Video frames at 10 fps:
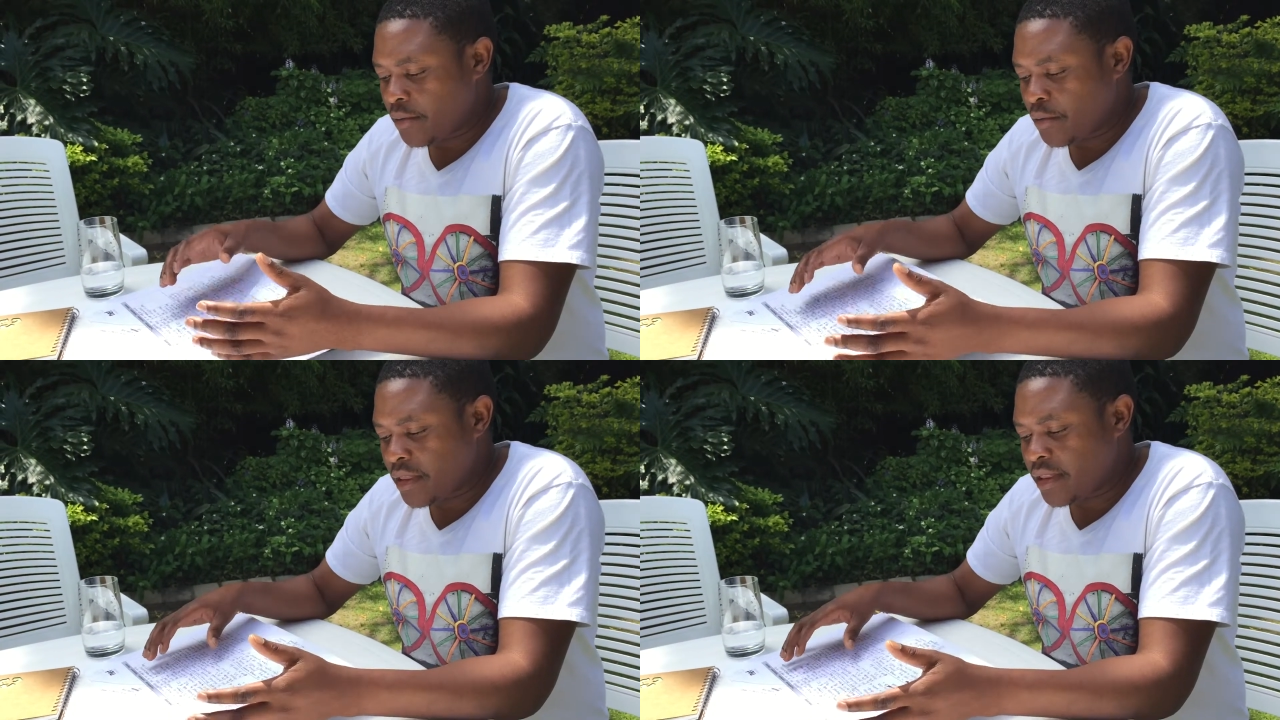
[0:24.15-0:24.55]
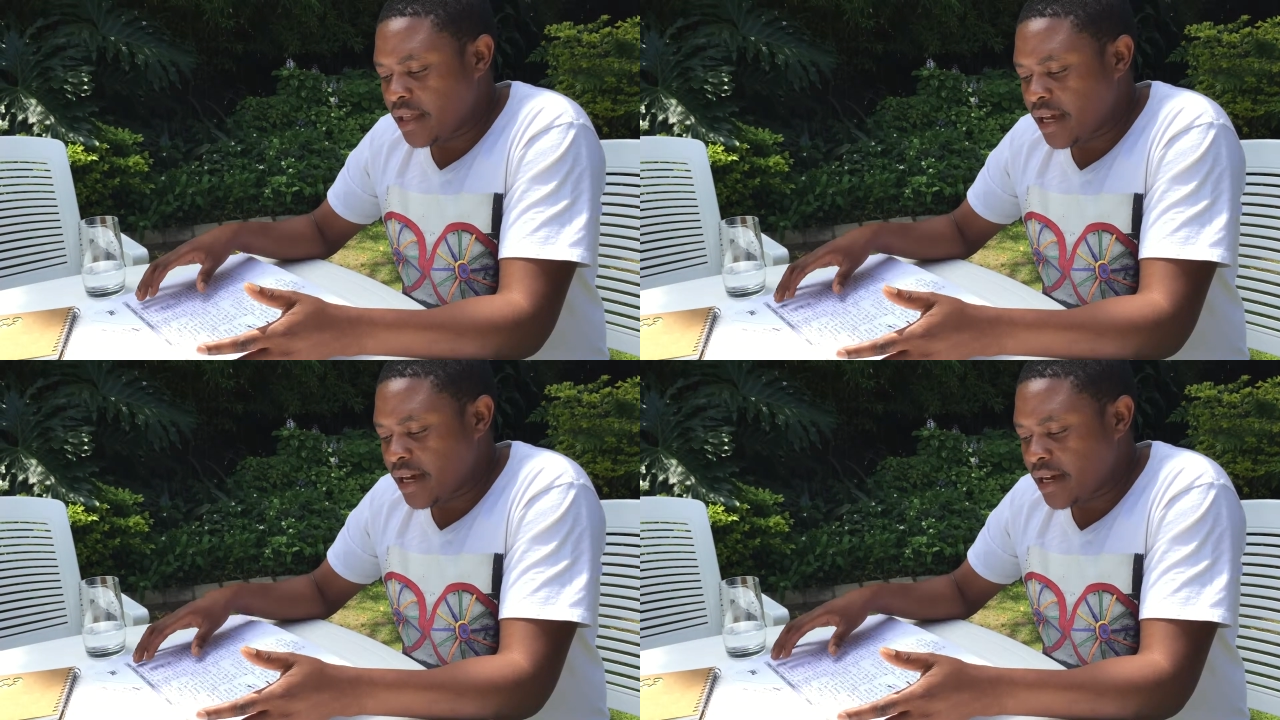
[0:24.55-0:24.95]
with
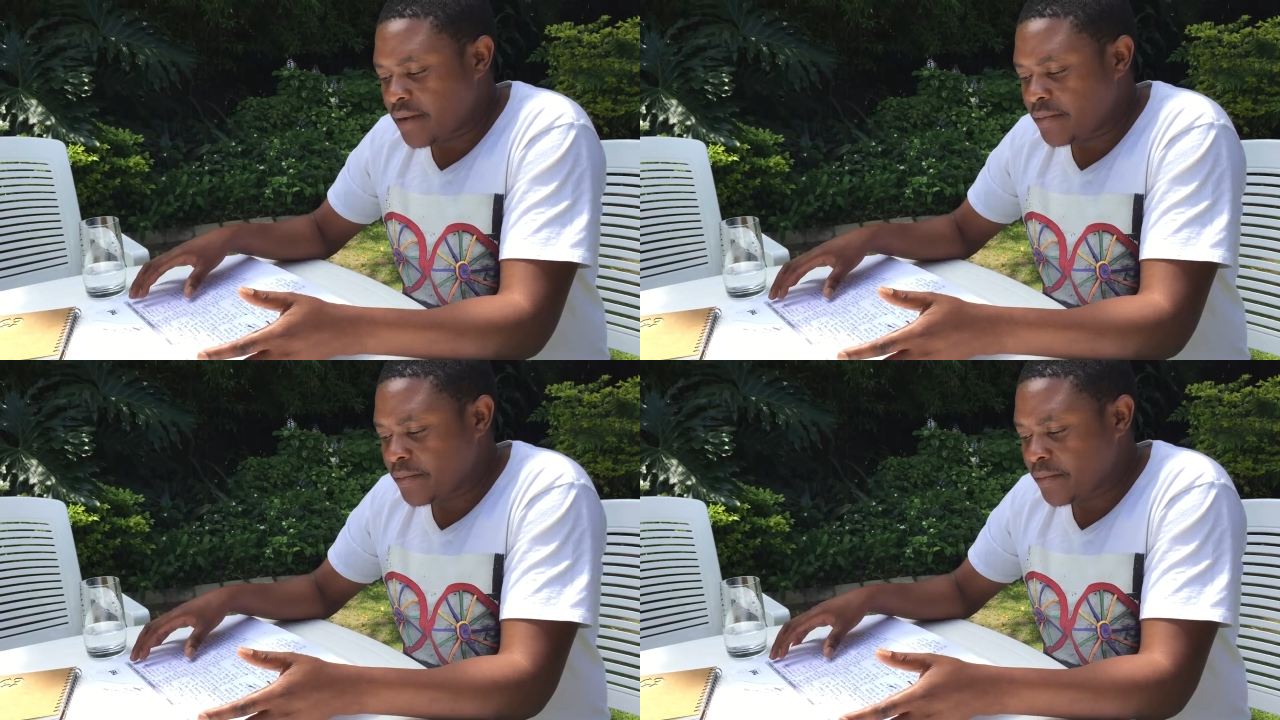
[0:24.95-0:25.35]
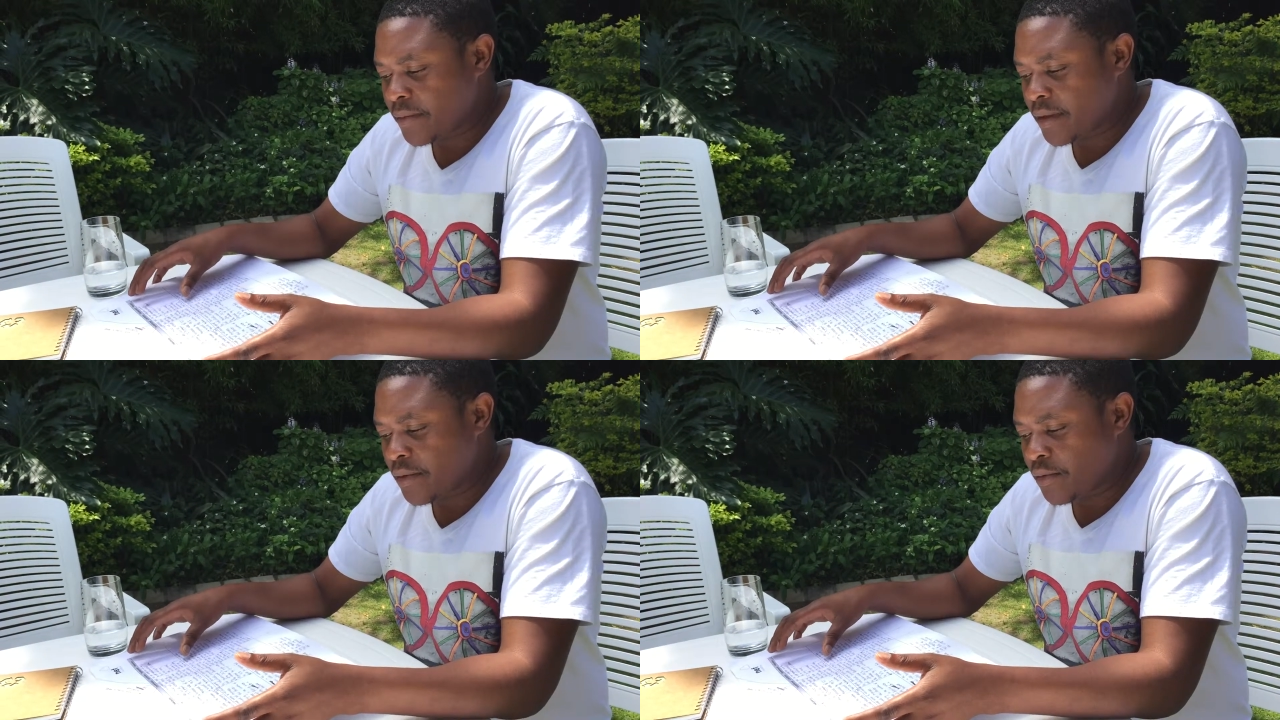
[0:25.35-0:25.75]
um,
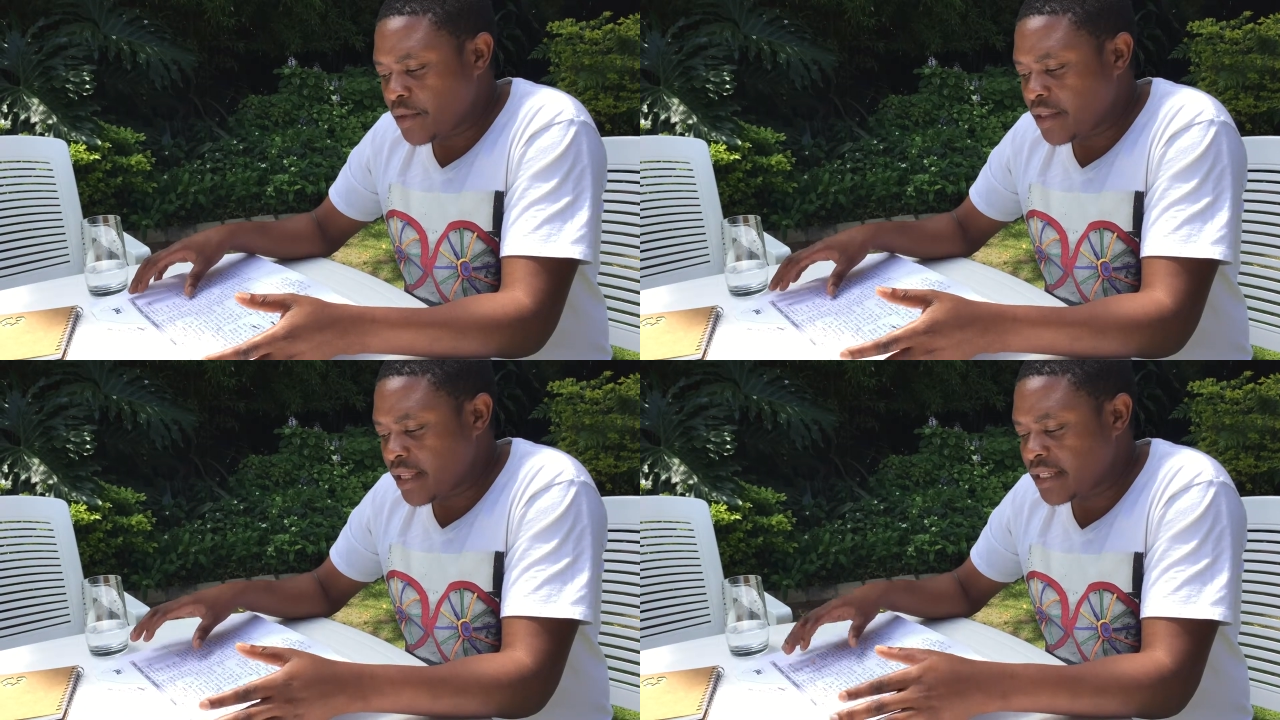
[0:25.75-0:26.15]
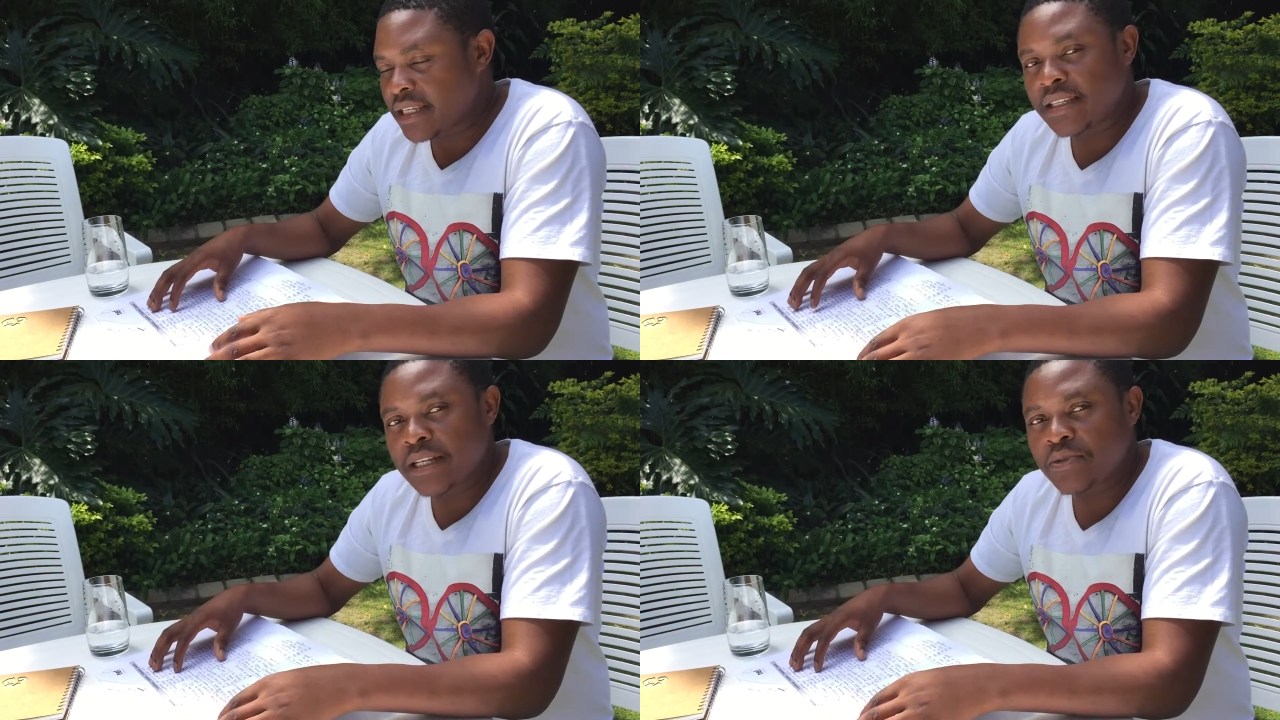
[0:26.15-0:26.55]
with the
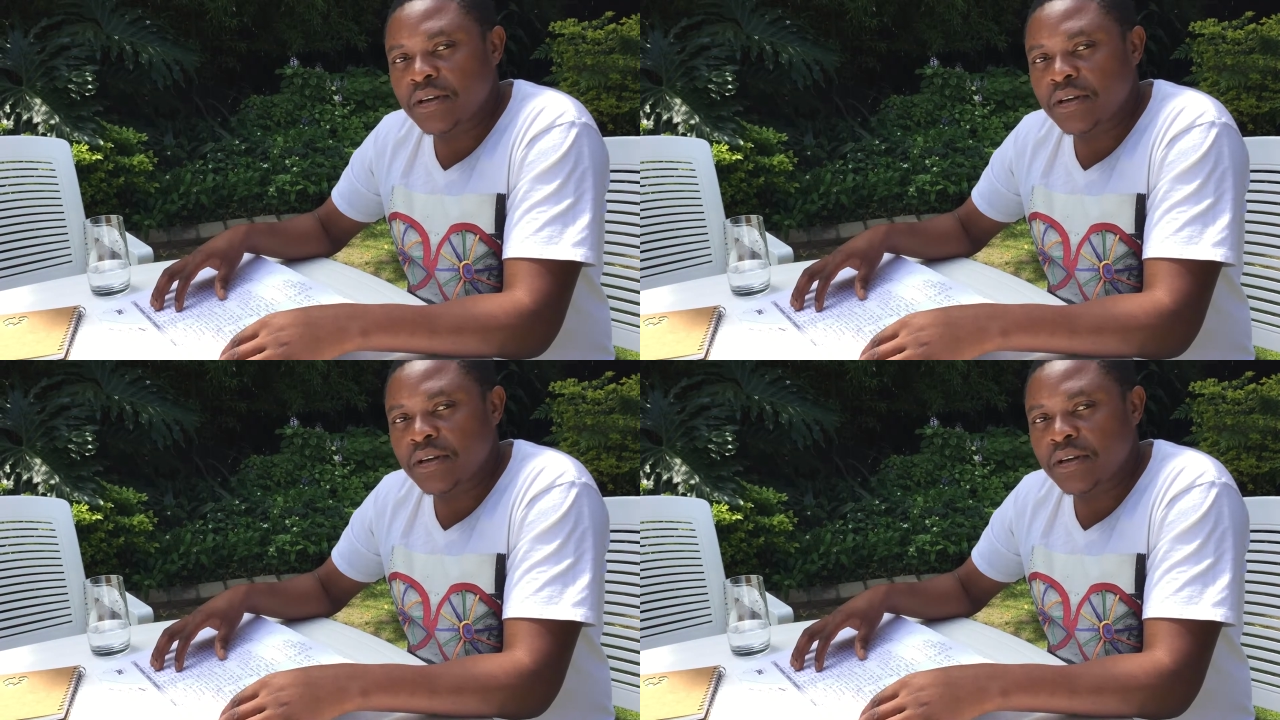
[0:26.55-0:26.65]
lessons that